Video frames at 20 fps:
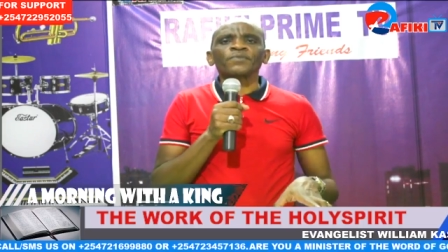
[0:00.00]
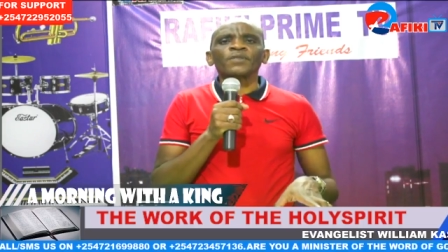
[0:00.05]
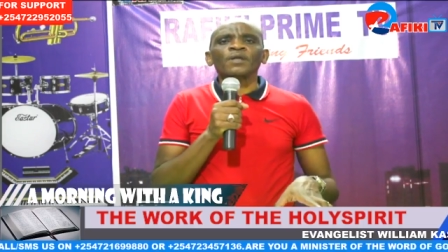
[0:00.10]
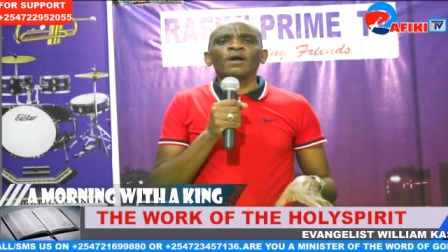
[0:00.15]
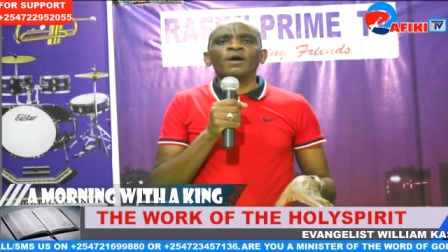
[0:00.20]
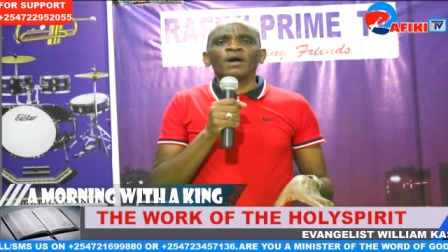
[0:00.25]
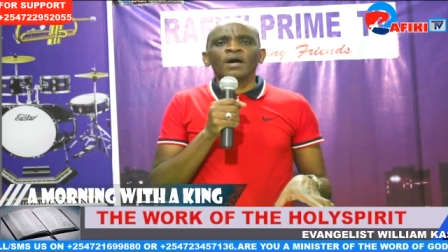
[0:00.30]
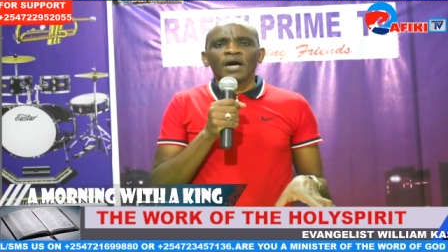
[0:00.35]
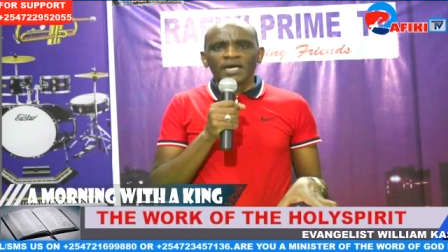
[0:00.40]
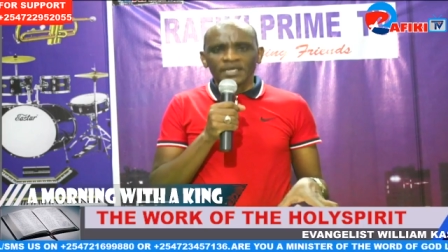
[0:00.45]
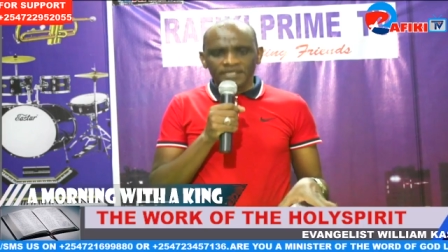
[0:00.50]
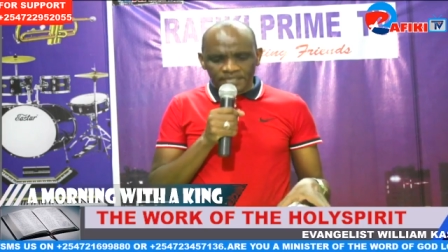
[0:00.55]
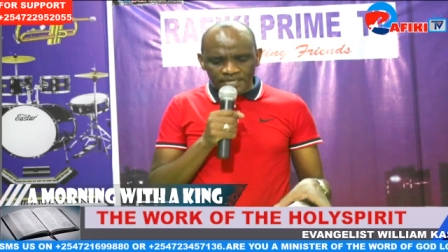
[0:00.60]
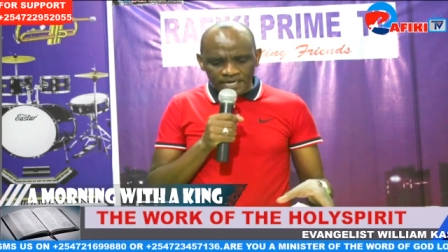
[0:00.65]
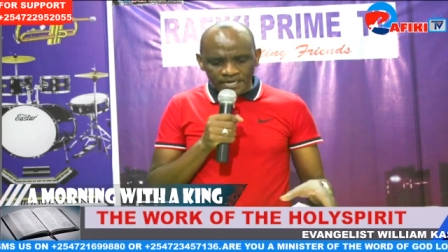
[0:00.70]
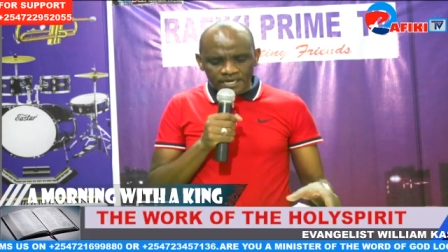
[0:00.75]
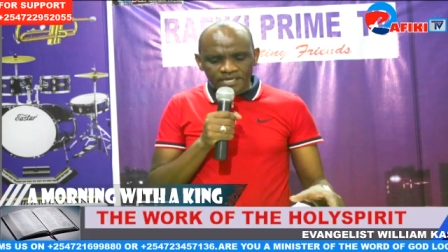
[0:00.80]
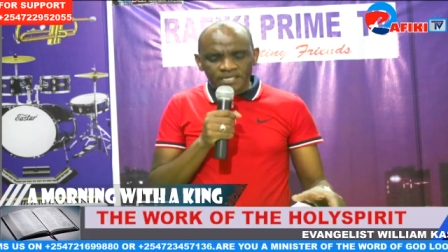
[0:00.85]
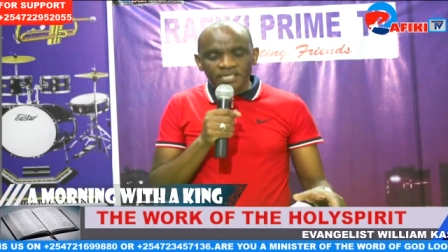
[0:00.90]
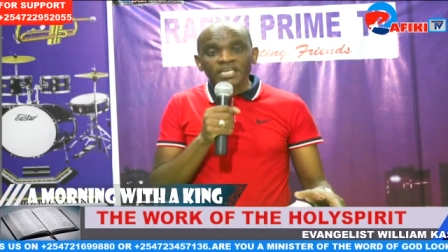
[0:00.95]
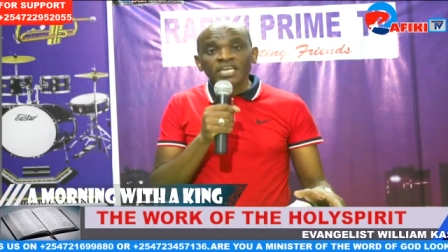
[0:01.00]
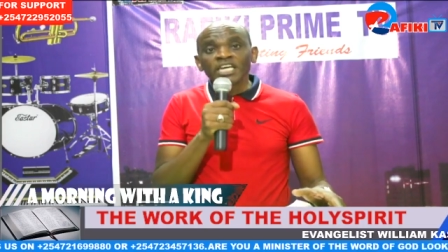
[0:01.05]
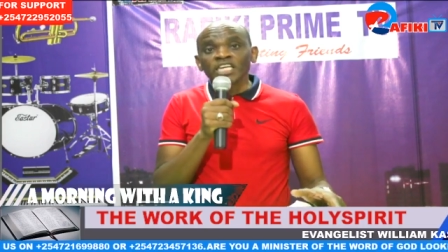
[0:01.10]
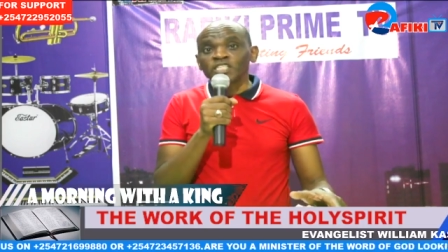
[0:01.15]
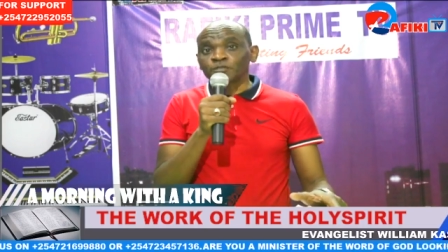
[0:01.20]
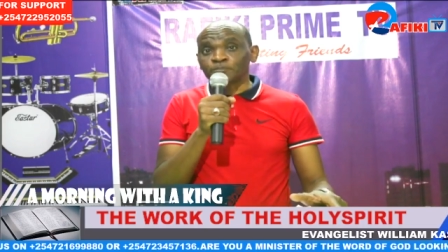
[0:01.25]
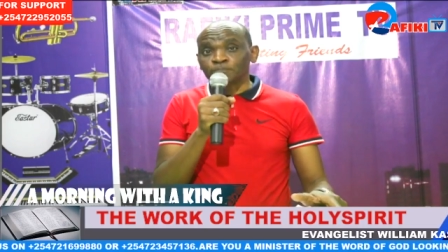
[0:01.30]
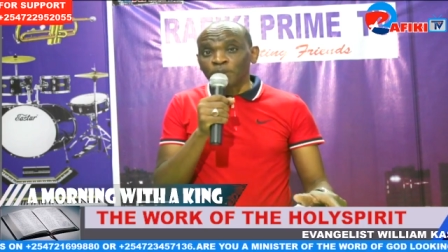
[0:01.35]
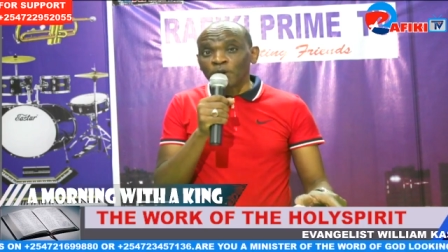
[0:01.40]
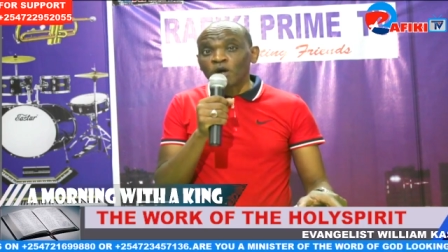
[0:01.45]
And uh, he
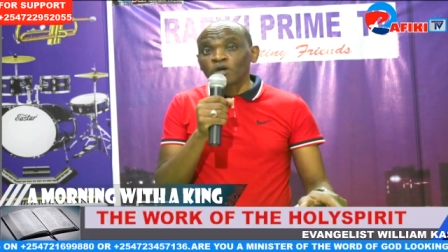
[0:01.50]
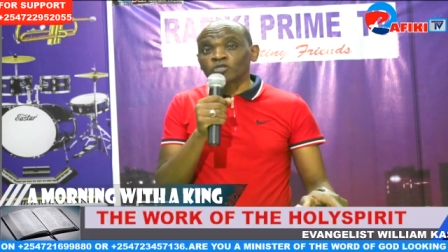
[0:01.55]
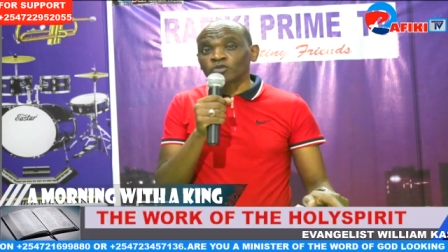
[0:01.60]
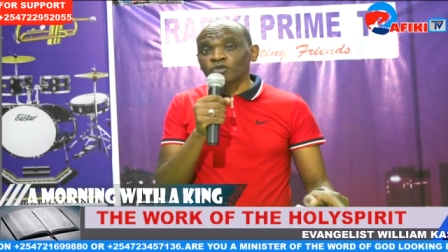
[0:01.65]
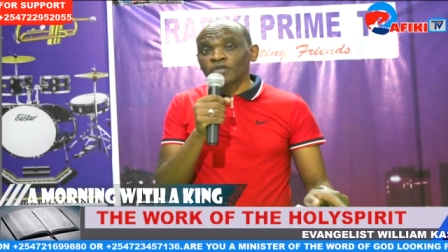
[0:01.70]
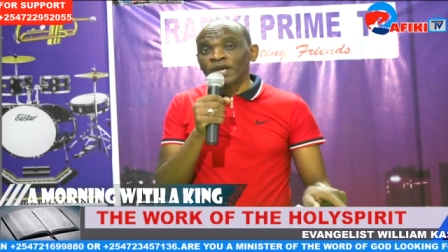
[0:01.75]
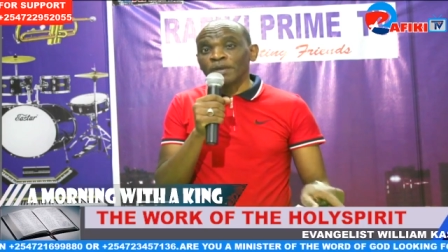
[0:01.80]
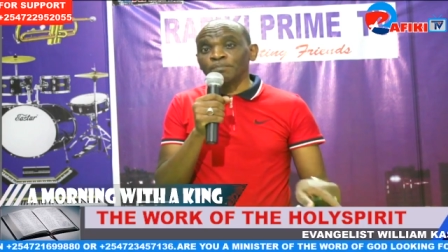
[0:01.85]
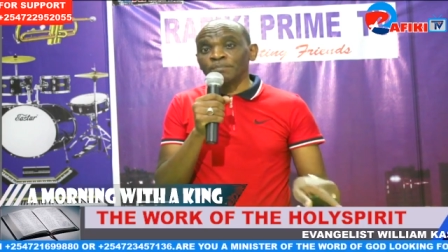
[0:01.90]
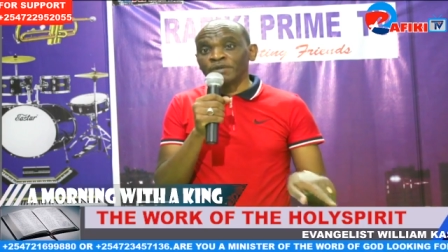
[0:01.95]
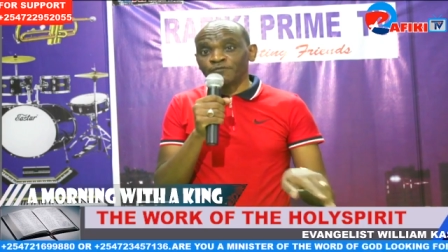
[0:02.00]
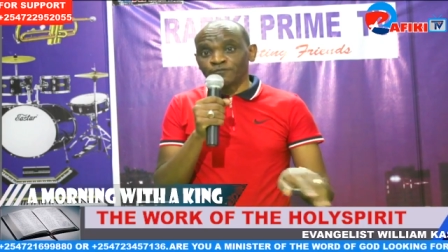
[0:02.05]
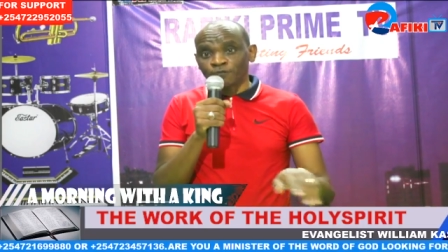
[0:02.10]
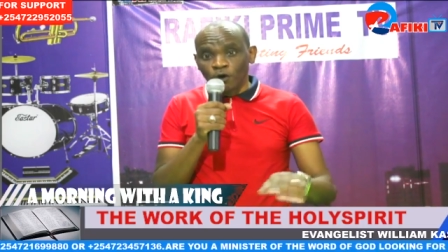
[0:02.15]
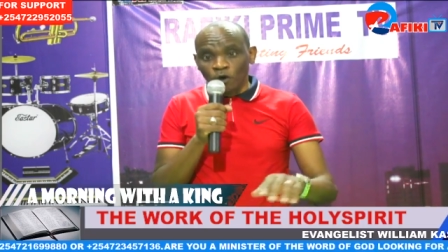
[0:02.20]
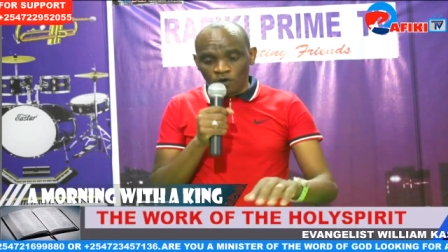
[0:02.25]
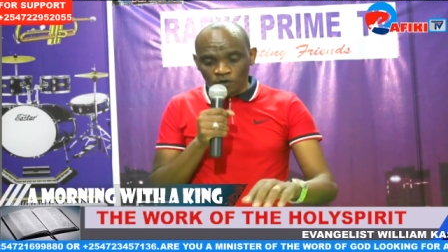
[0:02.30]
spoke to them before